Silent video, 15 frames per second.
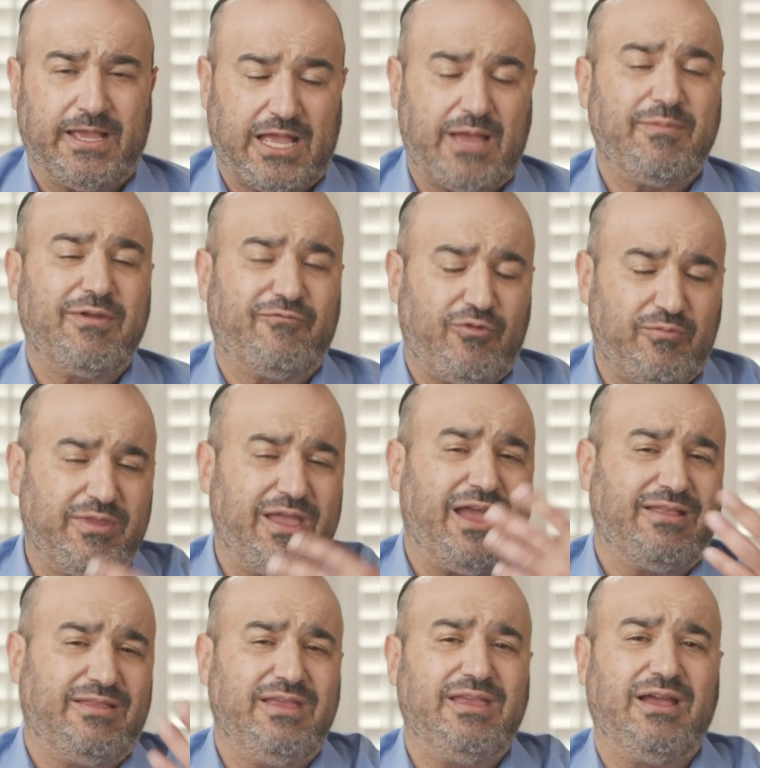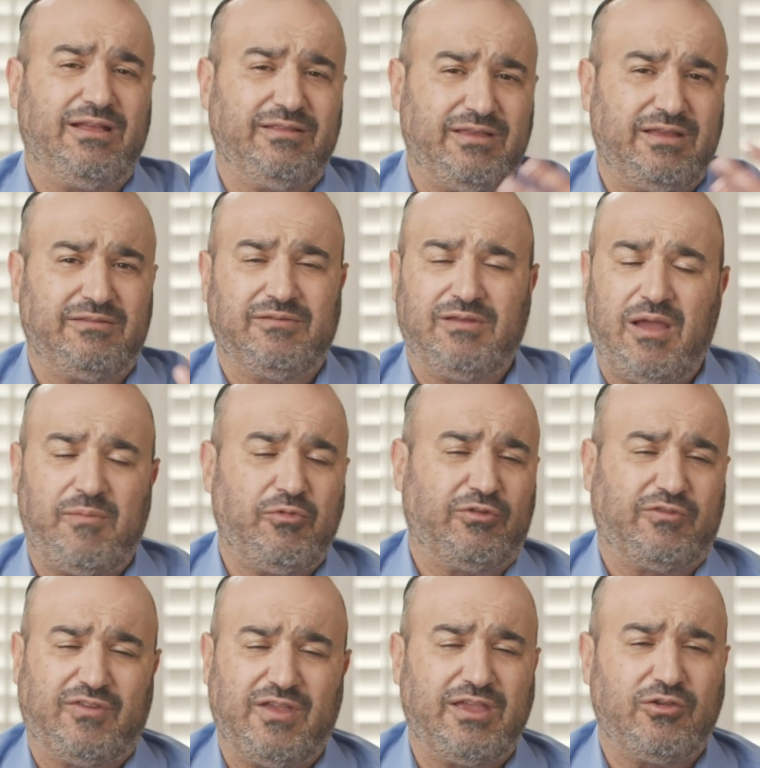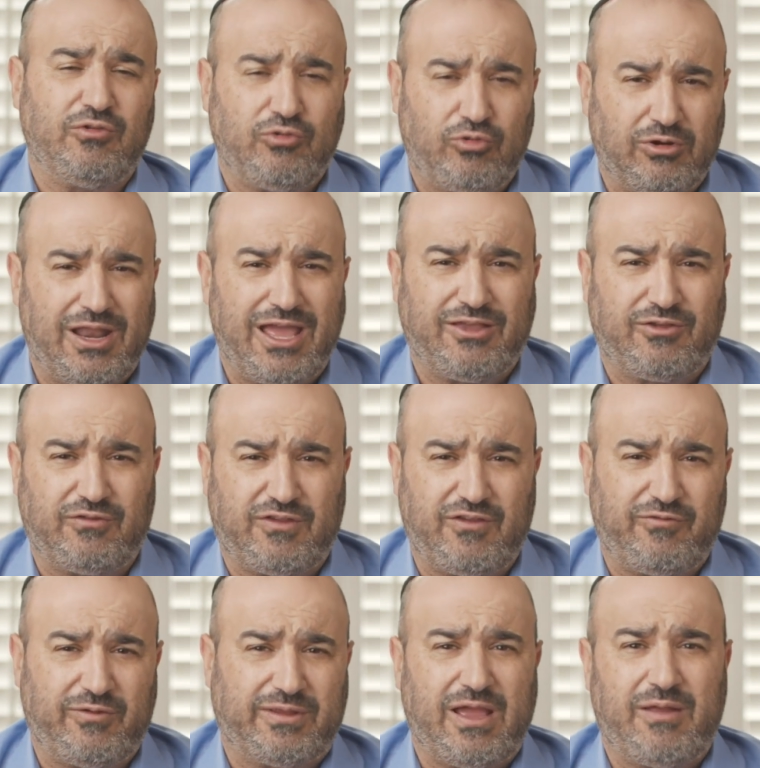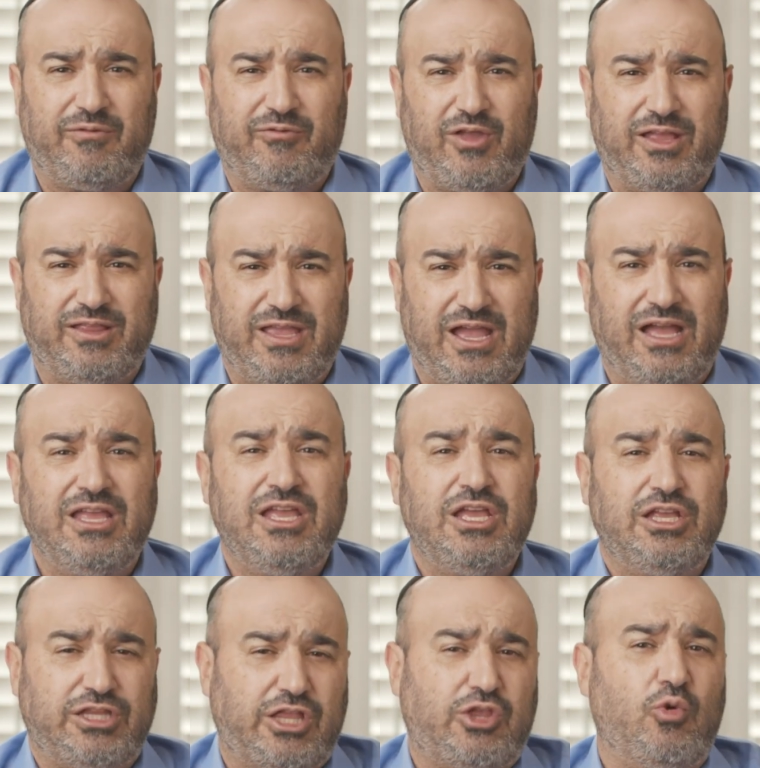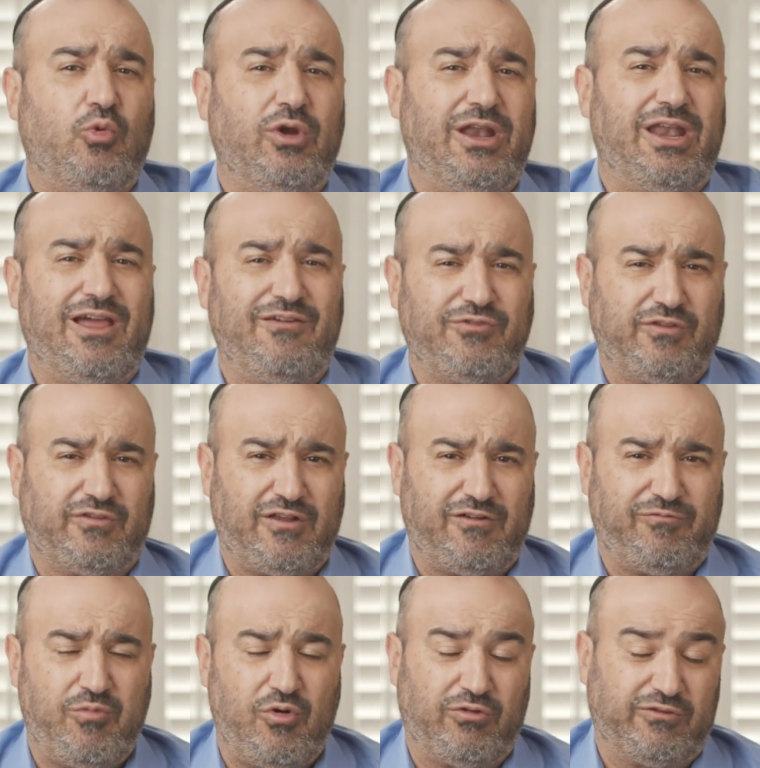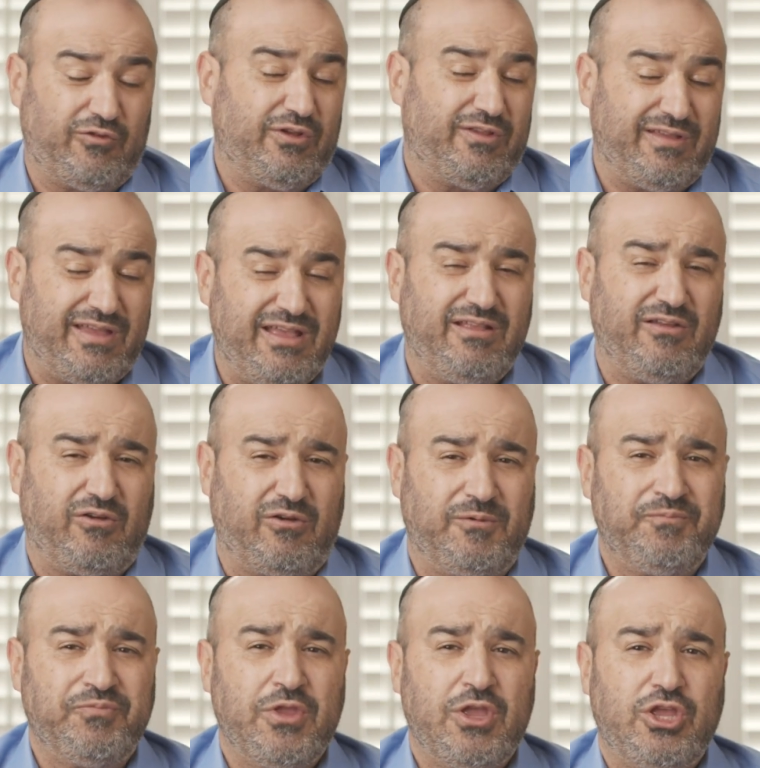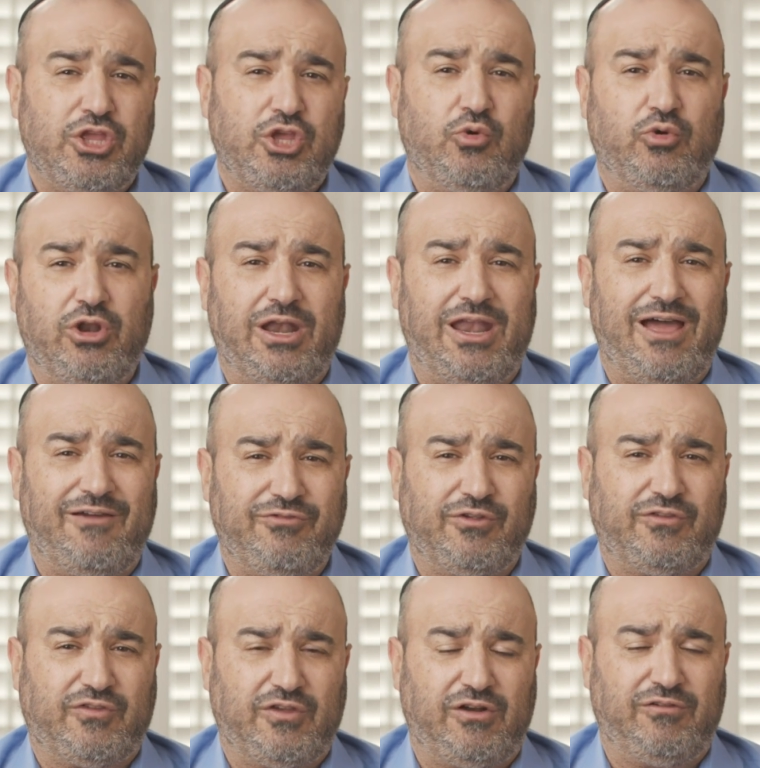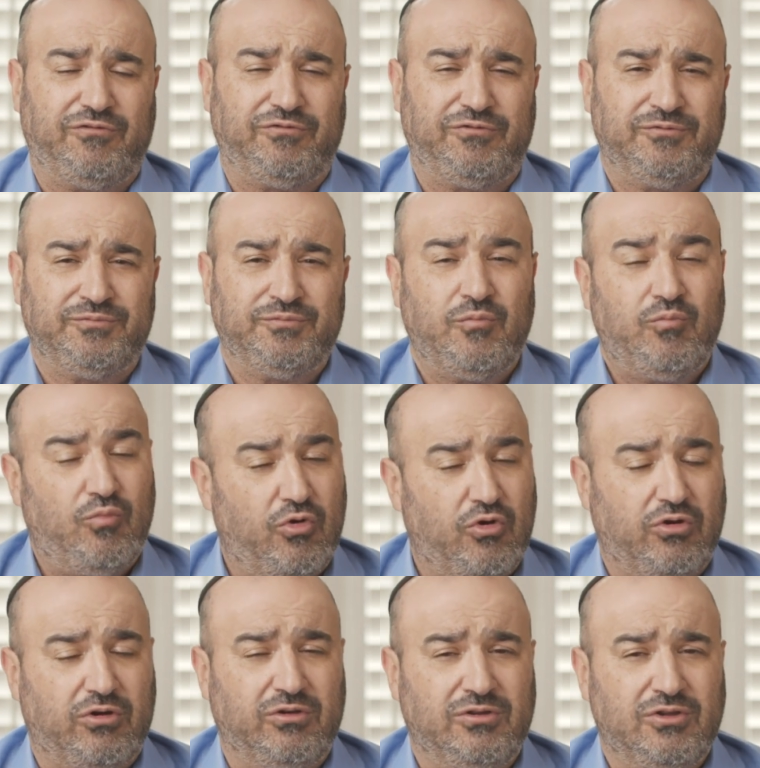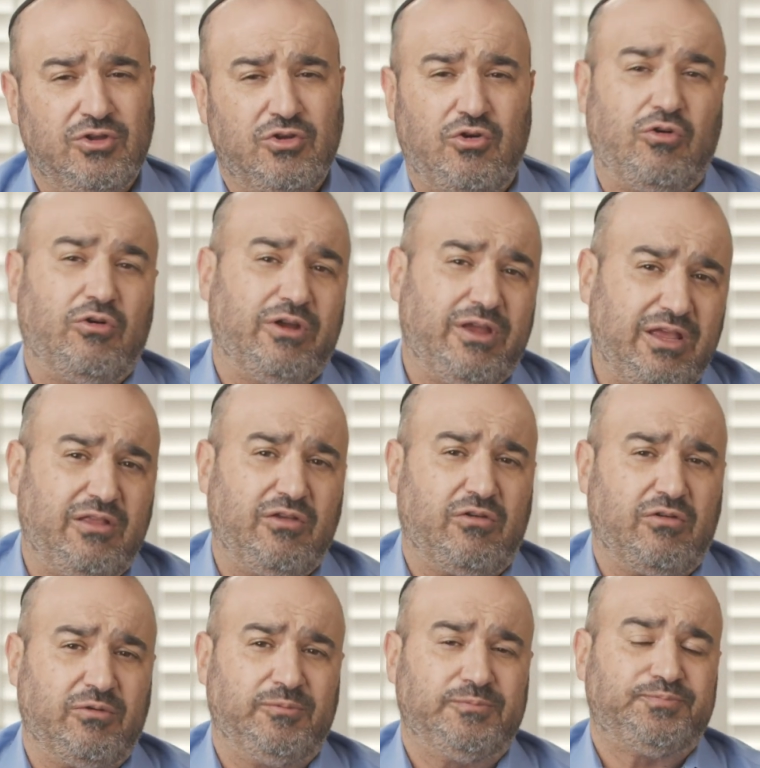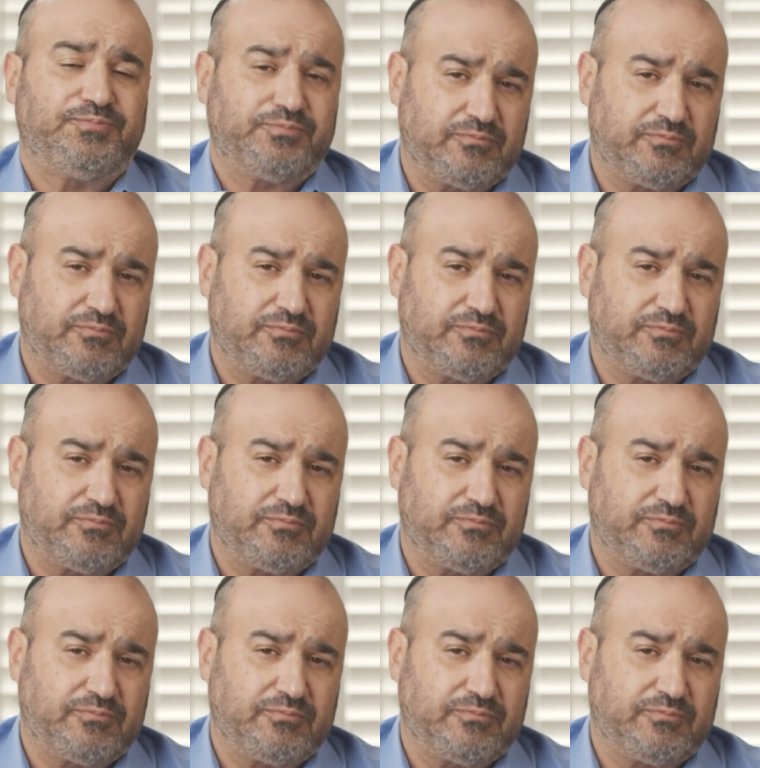Coming from the idea that I'm not saying you don't like yourself, but coming from the idea that you want to love yourself more. So it's either you want to love yourself more, or either